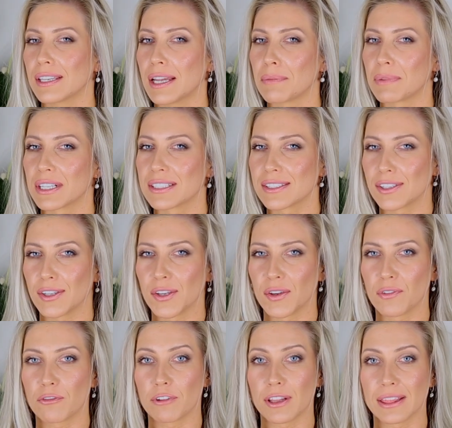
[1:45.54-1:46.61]
number 2
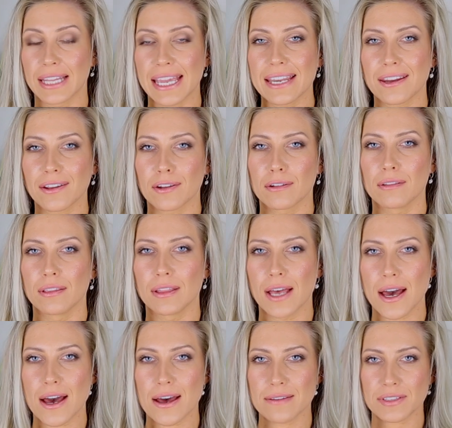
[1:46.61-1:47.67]
for lady who
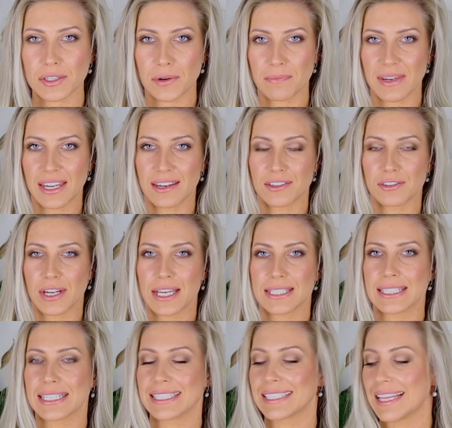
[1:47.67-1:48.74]
loves her mini
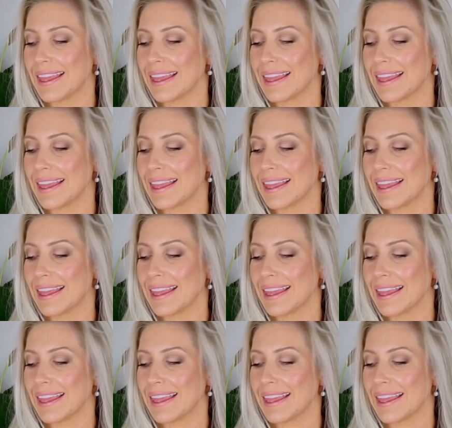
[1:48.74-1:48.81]
dresses,